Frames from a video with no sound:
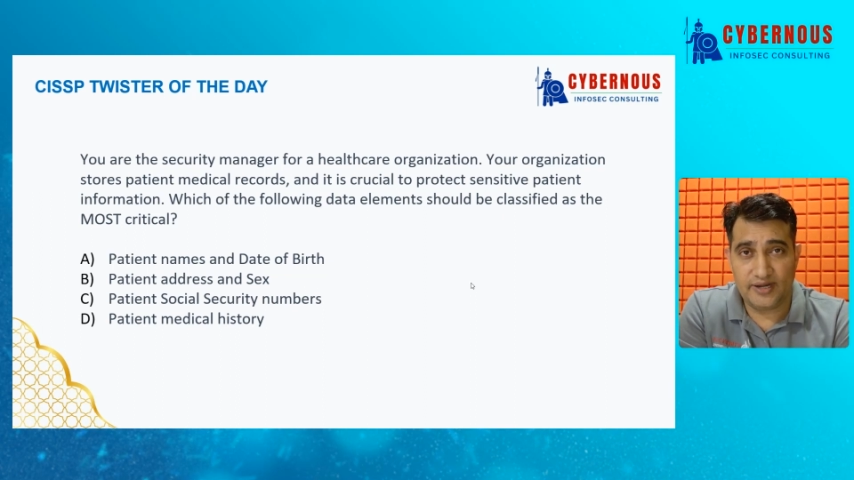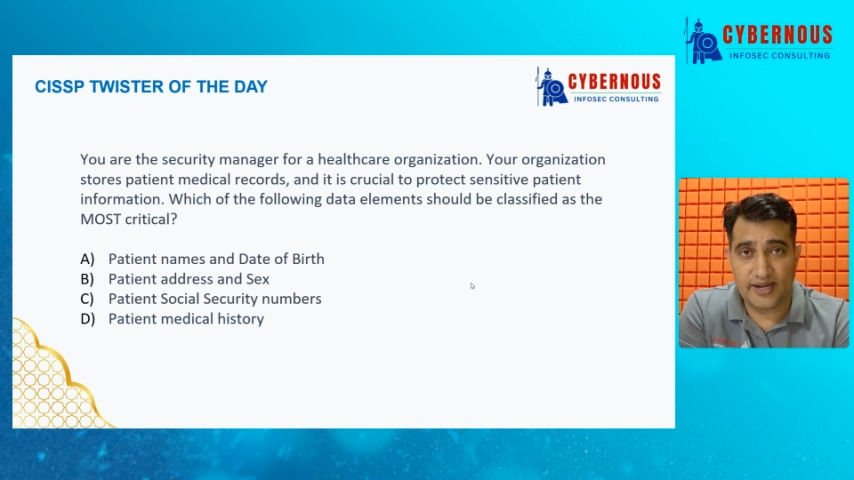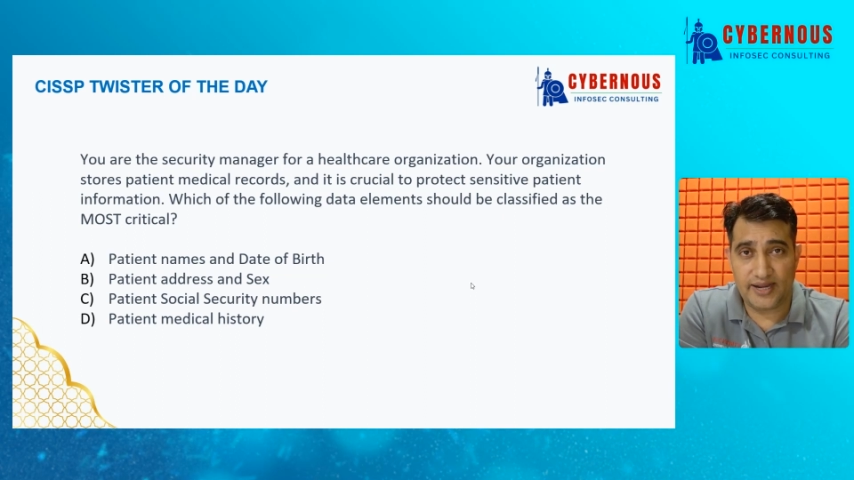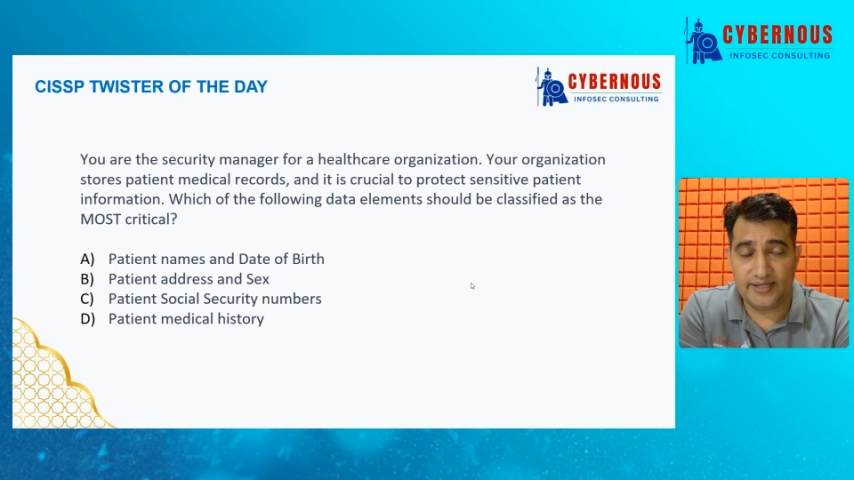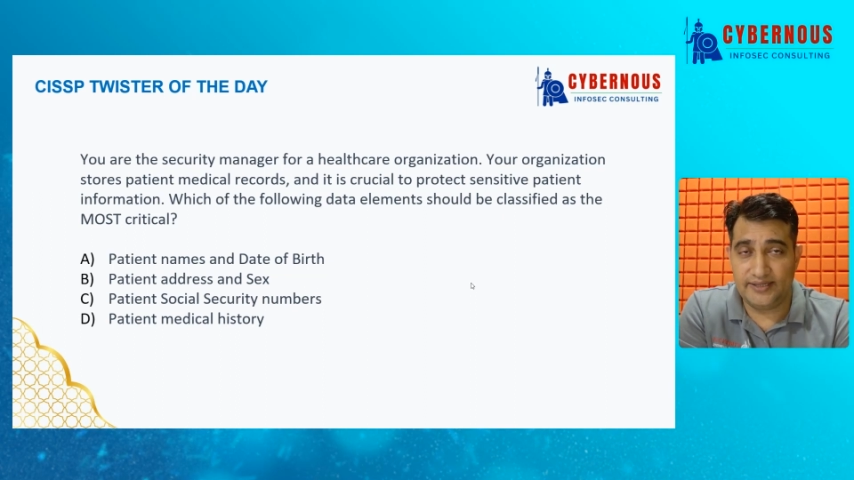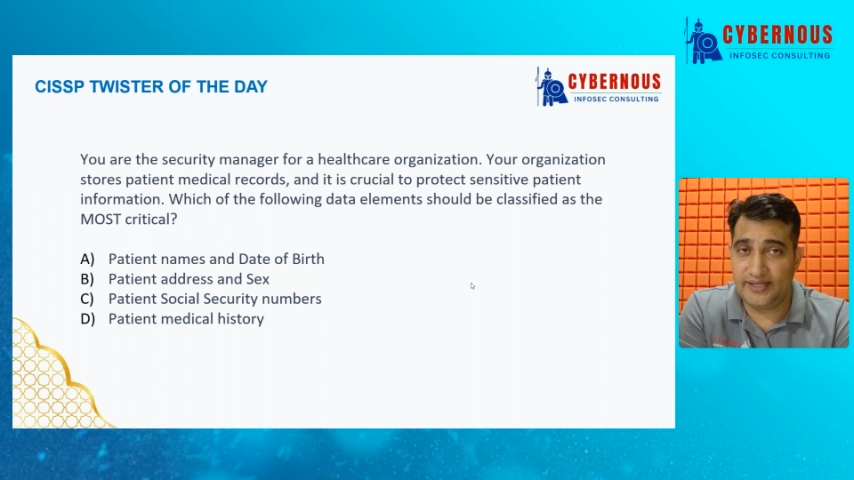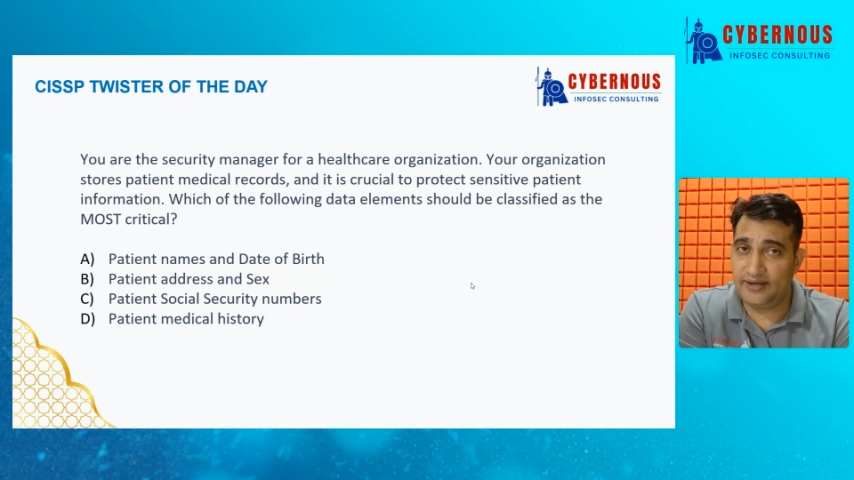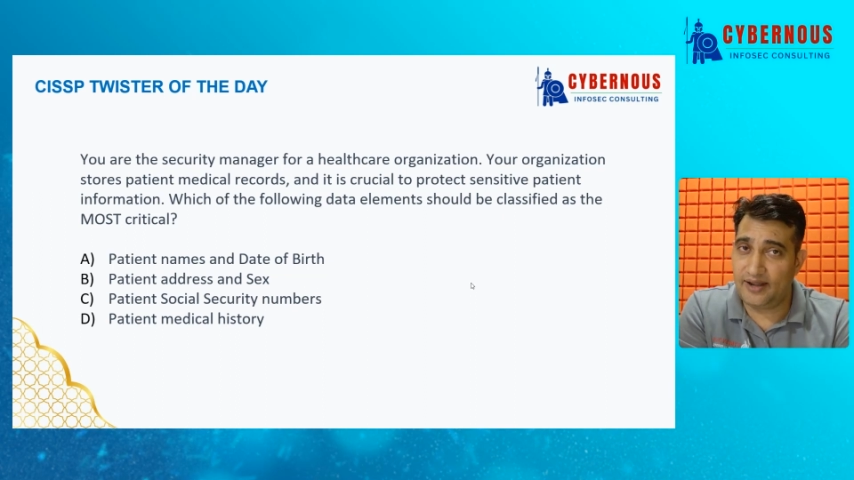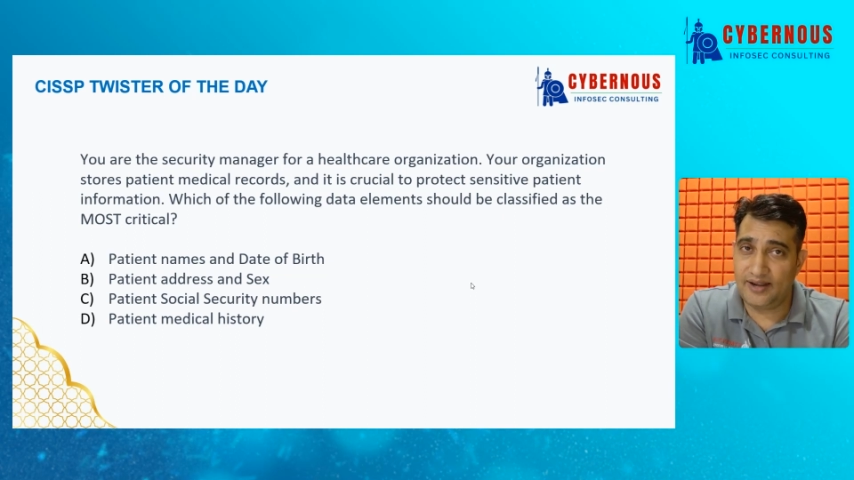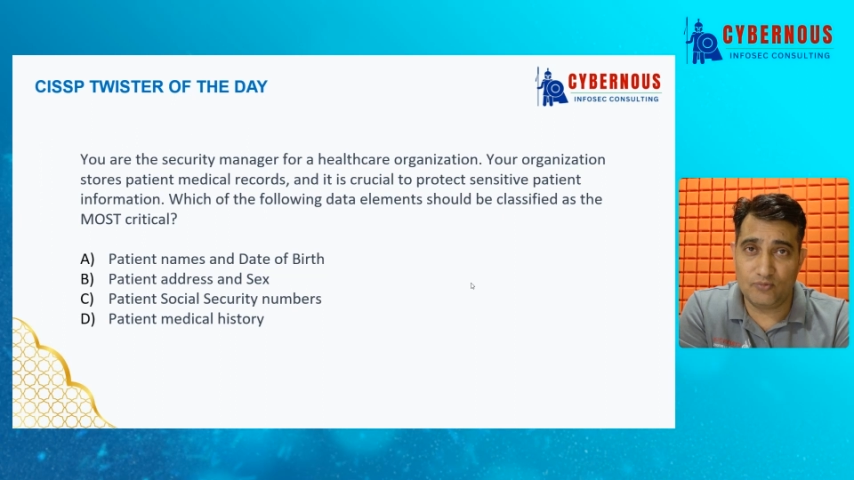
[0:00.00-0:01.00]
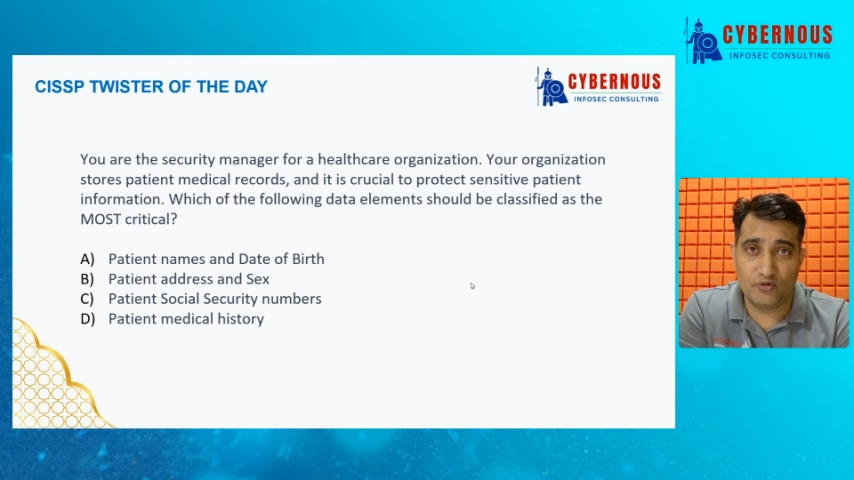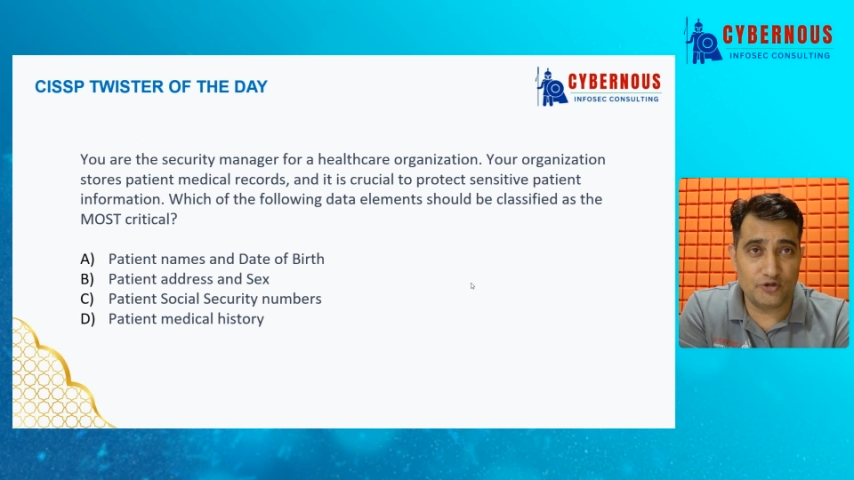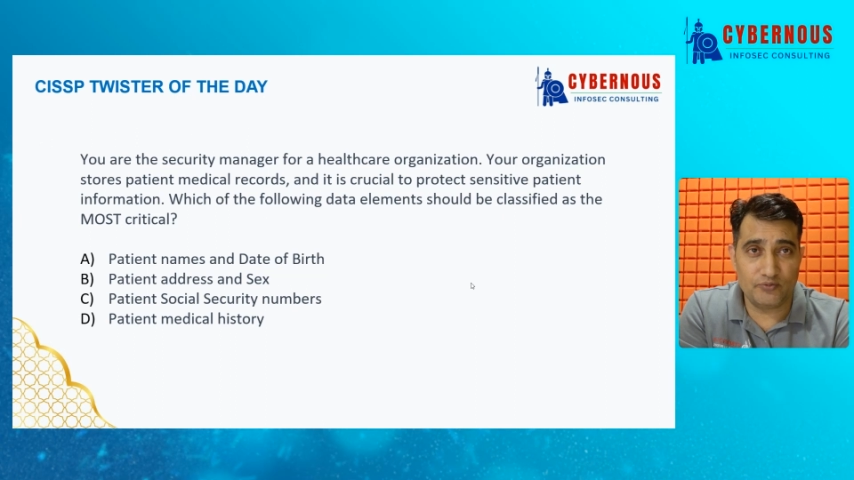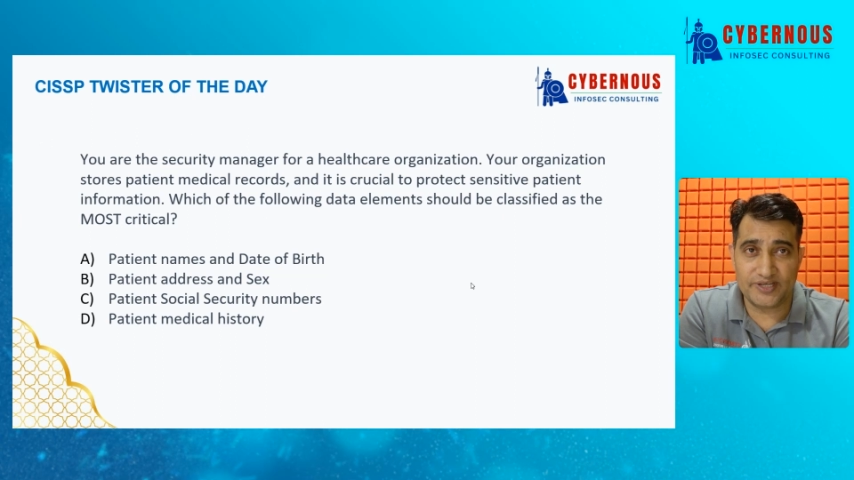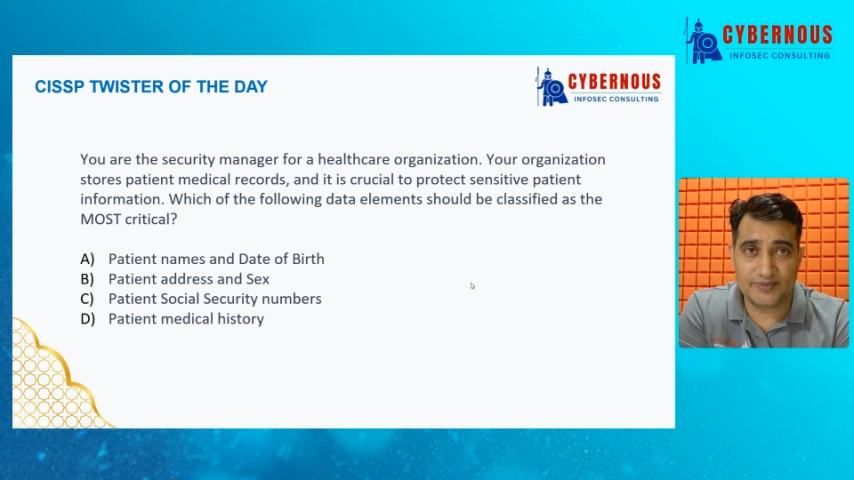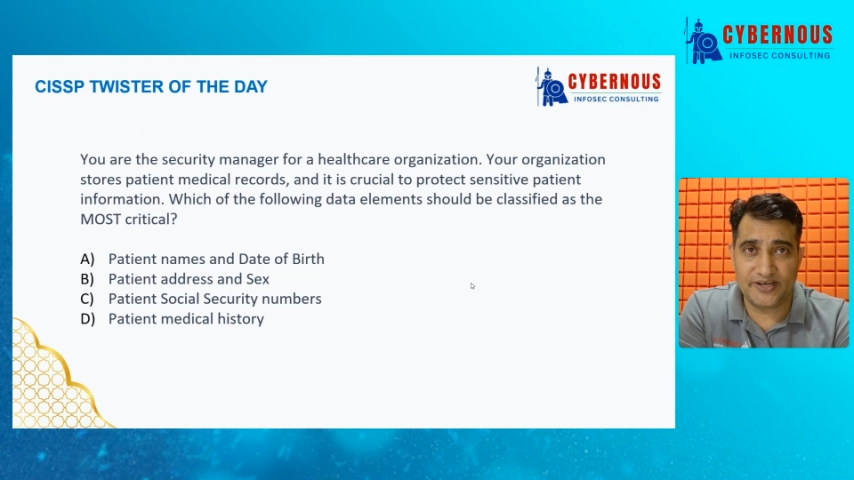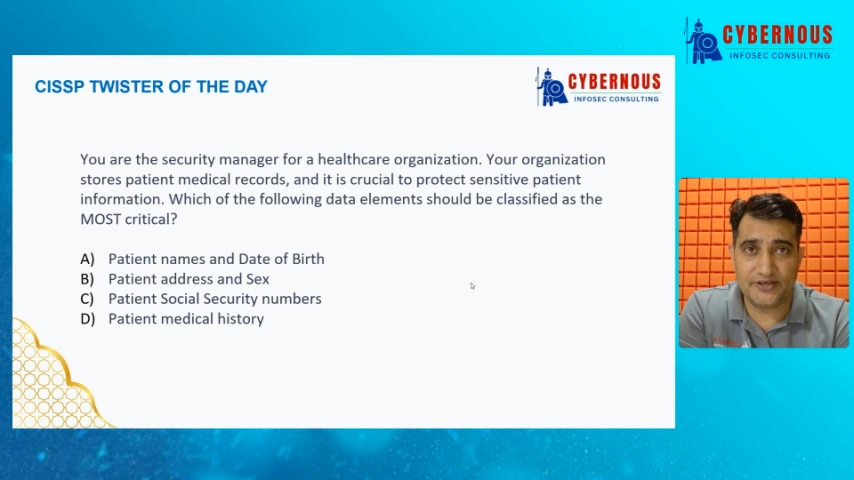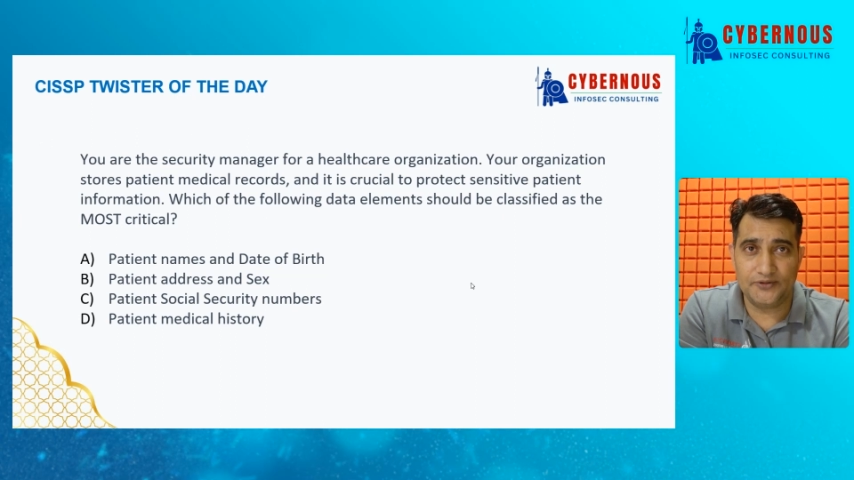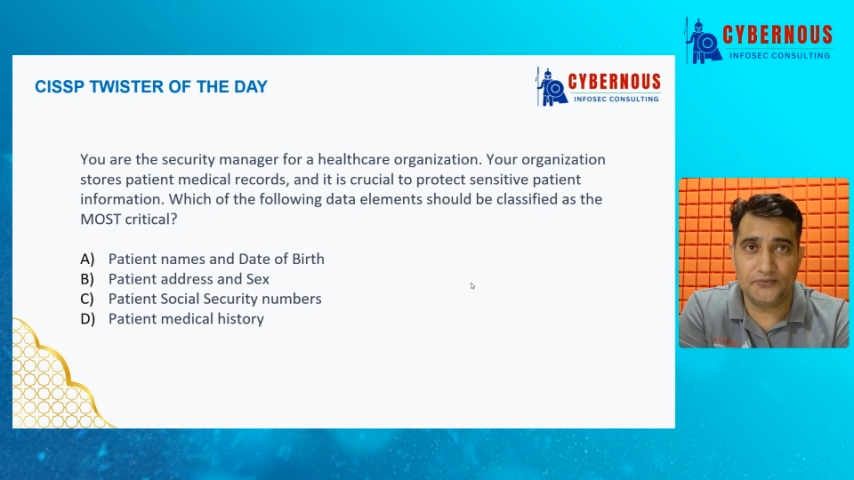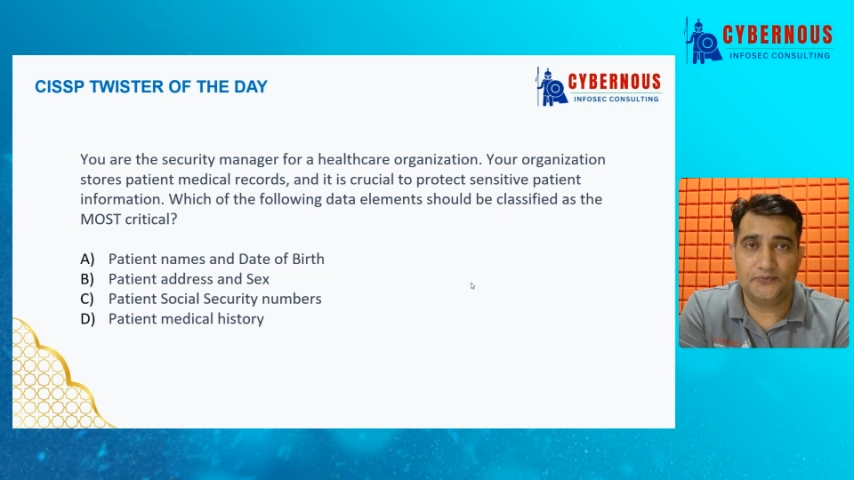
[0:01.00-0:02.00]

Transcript: and then I am going to explain you.